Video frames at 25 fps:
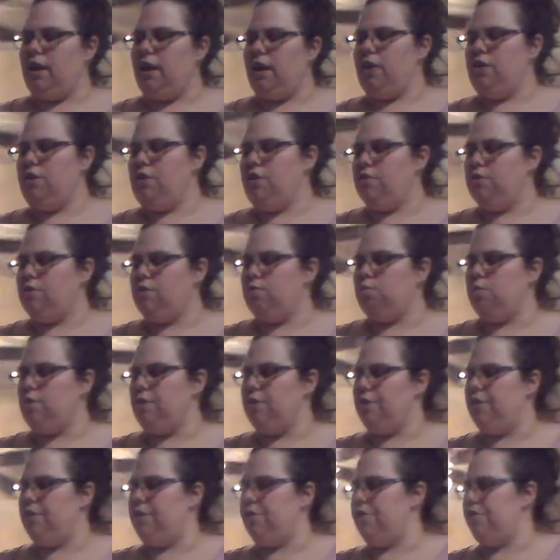and use
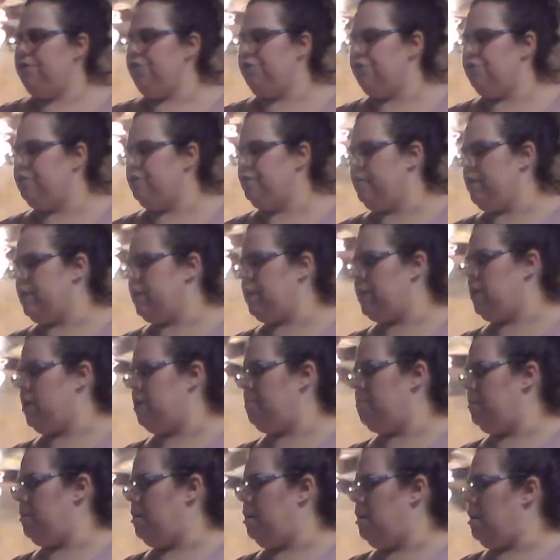1/3 of a
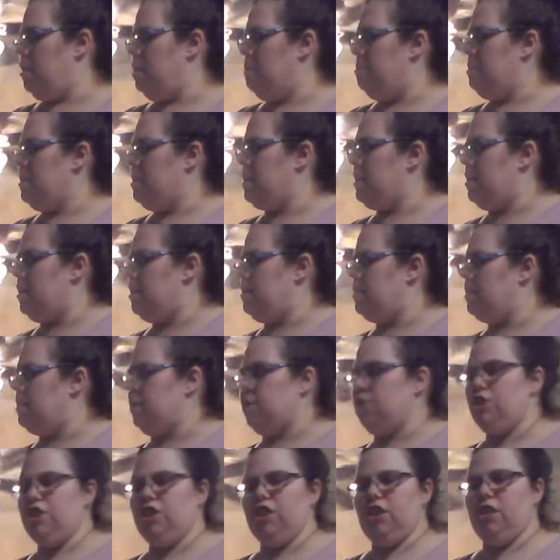cup because
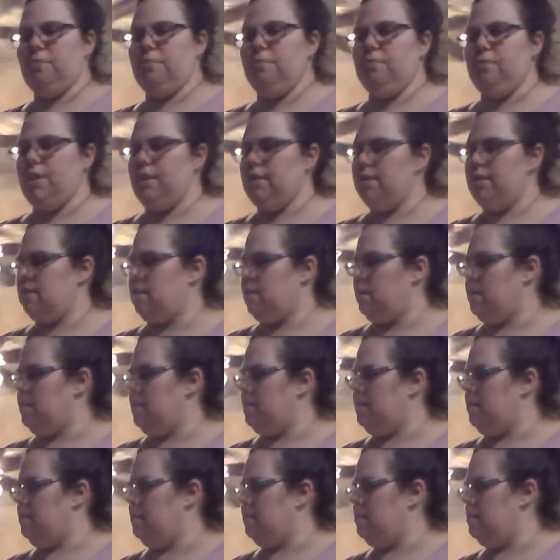our chicken breasts
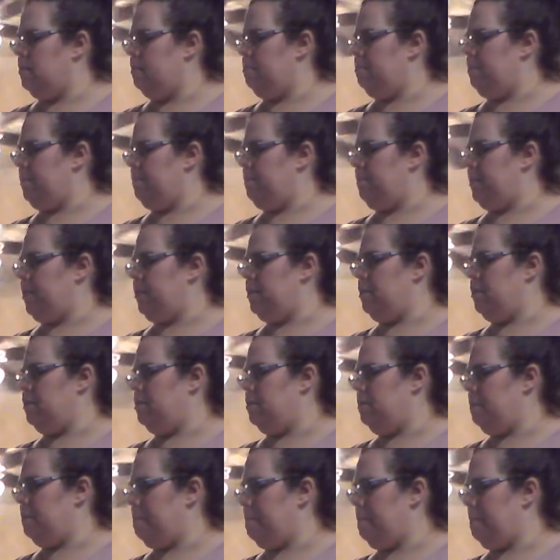are a little bit
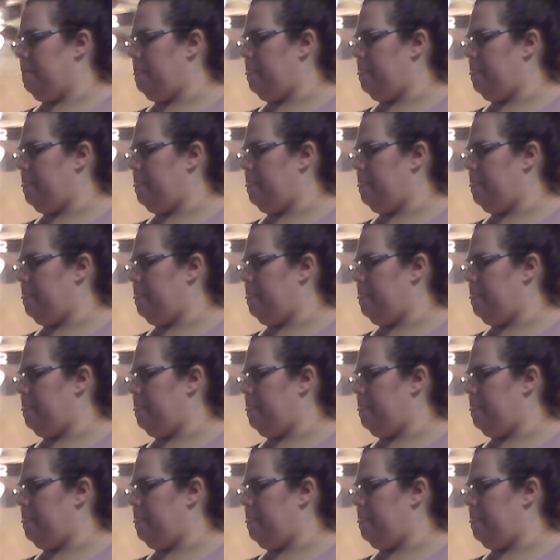bigger